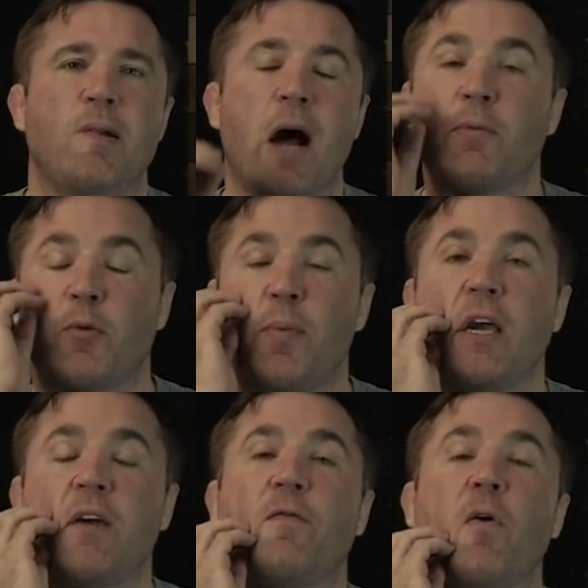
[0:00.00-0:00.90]
I'm
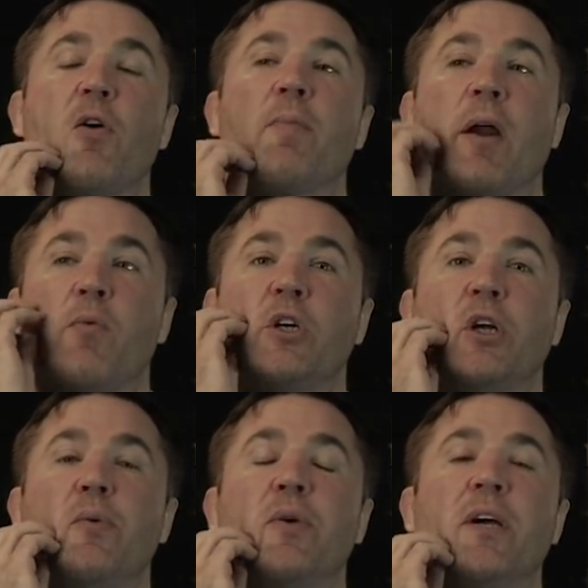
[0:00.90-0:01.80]
speaking for you, but I wish
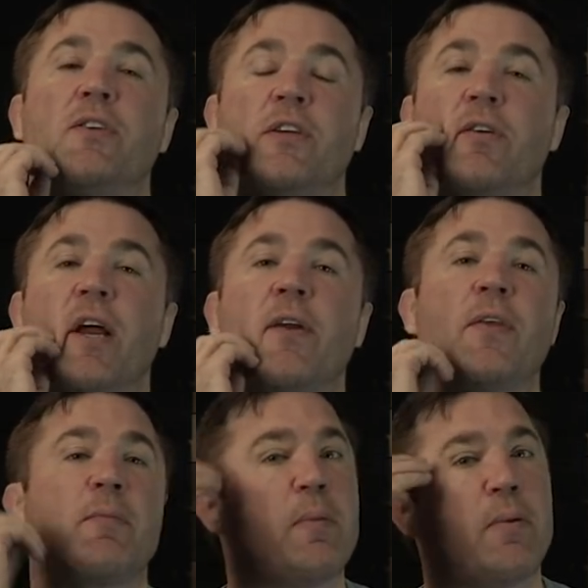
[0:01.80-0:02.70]
that you would consider it. I don't
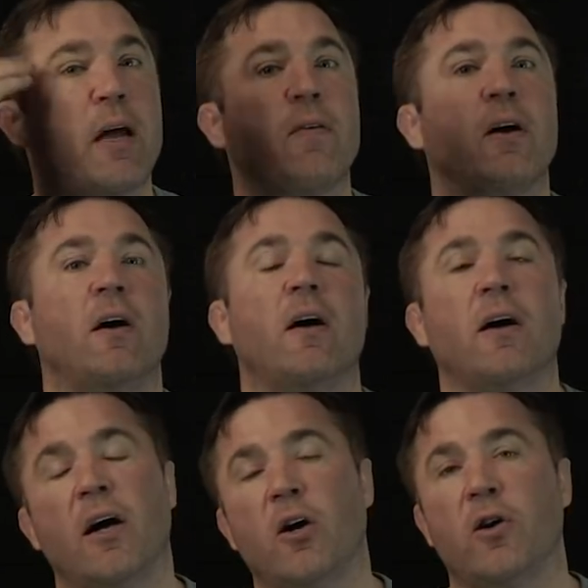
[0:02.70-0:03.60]
think people have
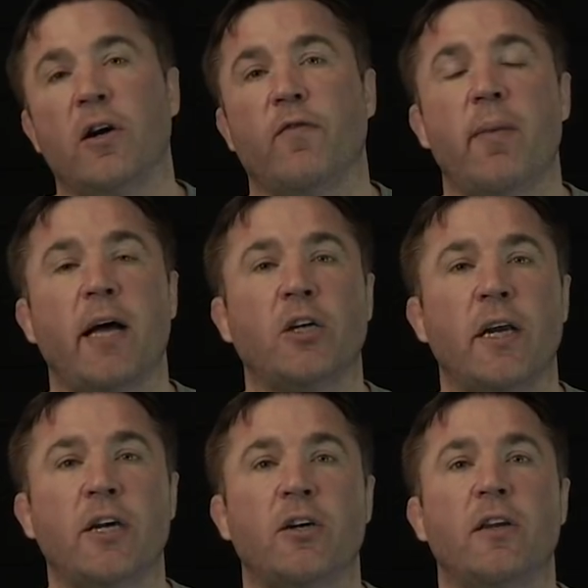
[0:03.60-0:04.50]
a good enough
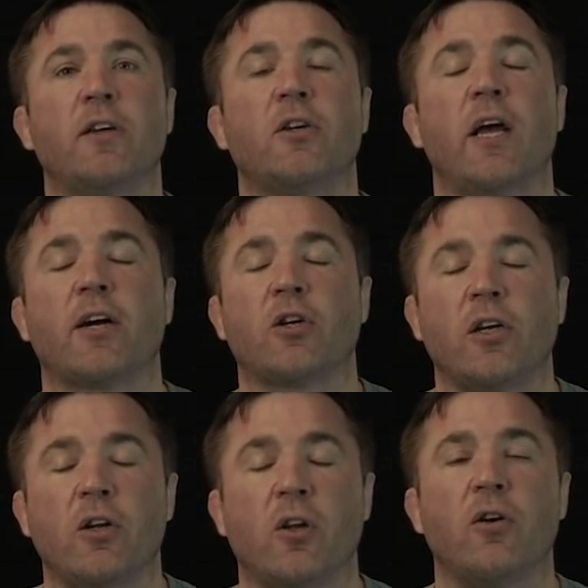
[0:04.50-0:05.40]
imagination on this to
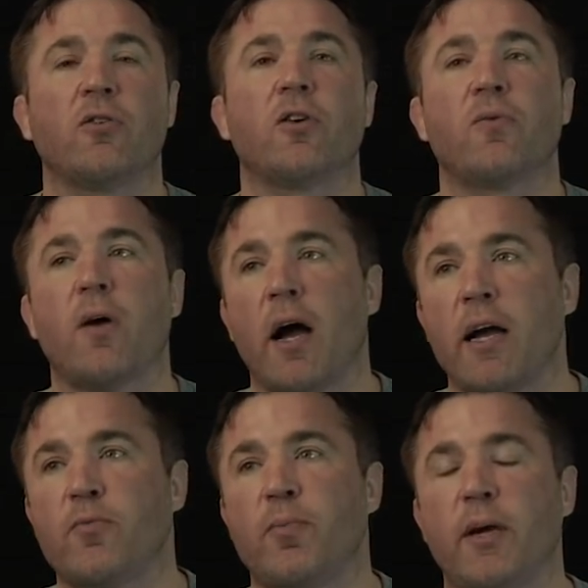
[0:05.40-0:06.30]
actually close their
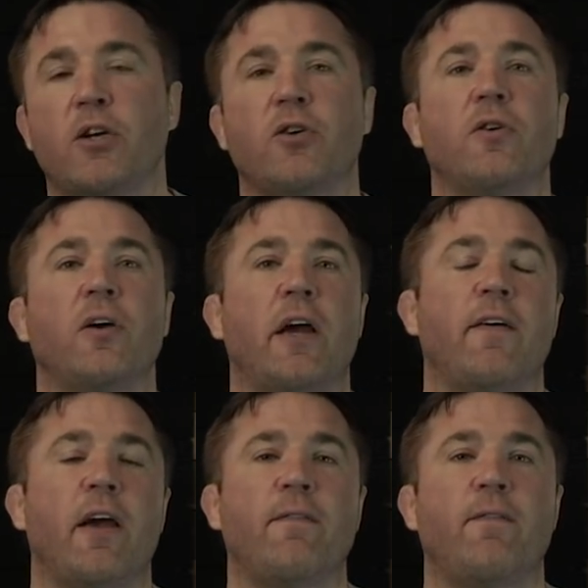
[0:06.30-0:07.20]
eyes, picture
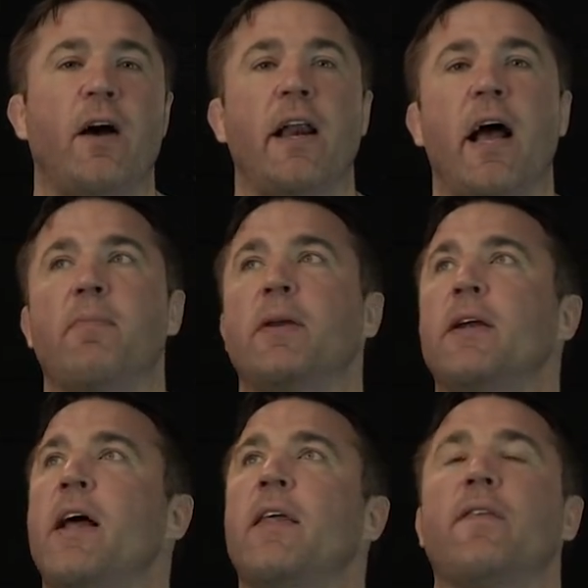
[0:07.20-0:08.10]
a fight happening,
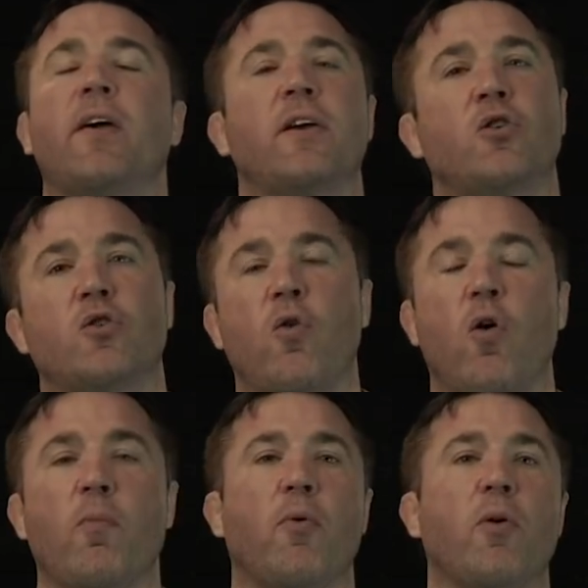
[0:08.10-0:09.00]
and now they've got a
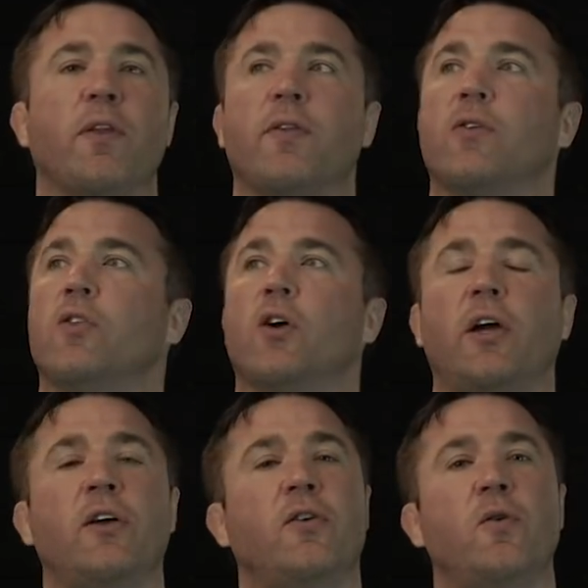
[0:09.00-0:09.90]
scoreboard that they're
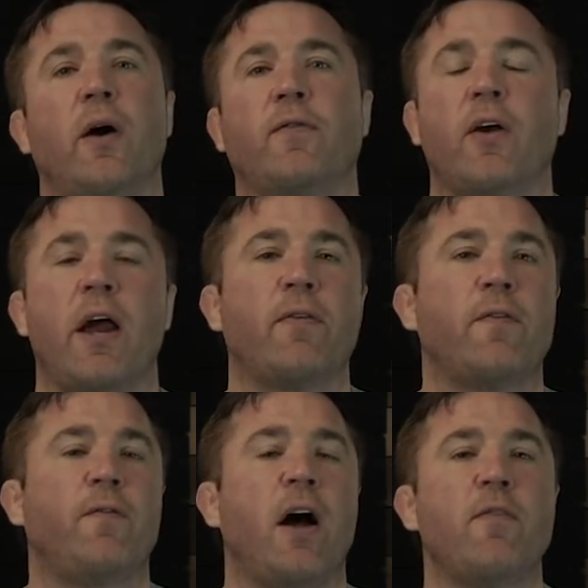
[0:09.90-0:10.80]
looking to after
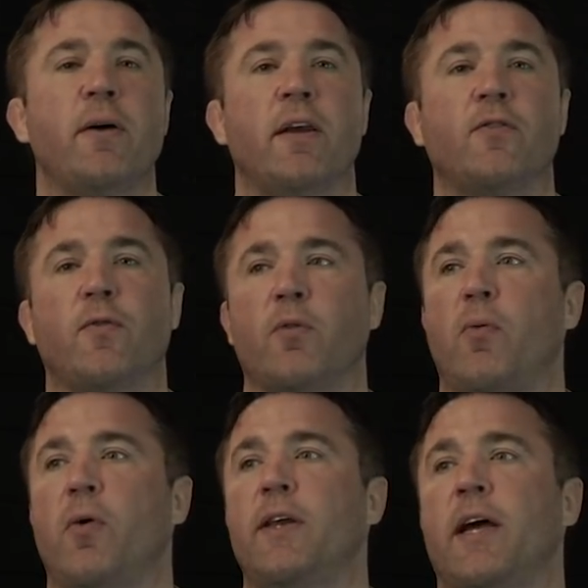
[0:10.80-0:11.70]
every 5 minutes for the
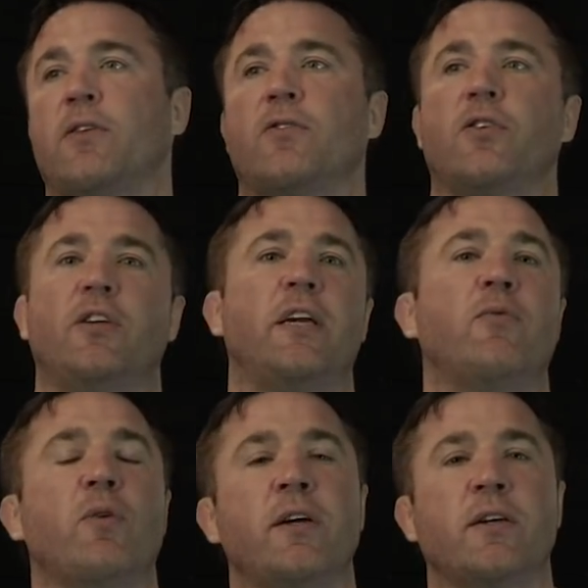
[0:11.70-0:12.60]
Poindexter
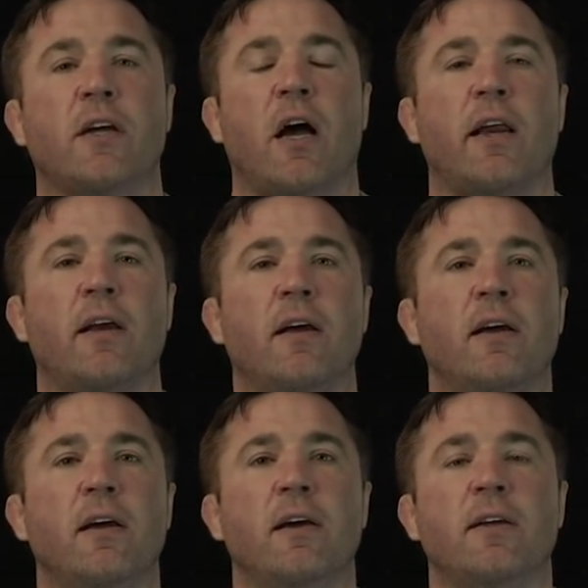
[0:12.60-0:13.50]
sitting ringside
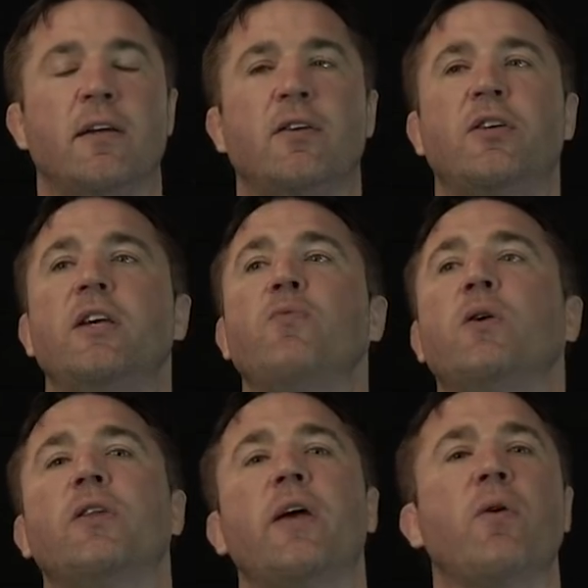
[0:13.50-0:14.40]
to see
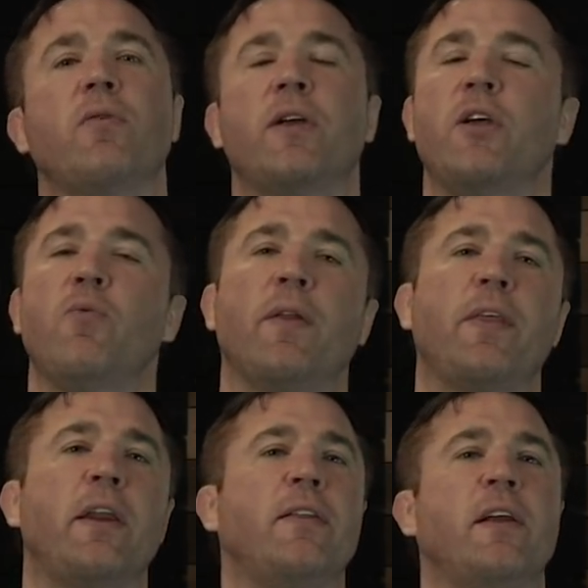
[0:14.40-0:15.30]
what they wrote. You
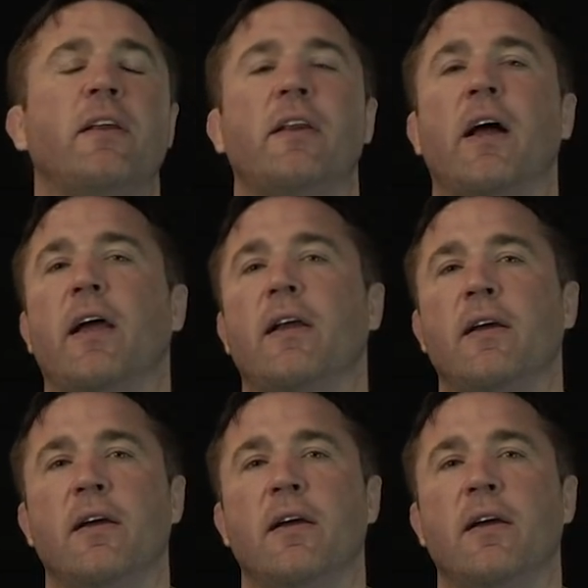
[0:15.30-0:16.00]
want that at the end of the night.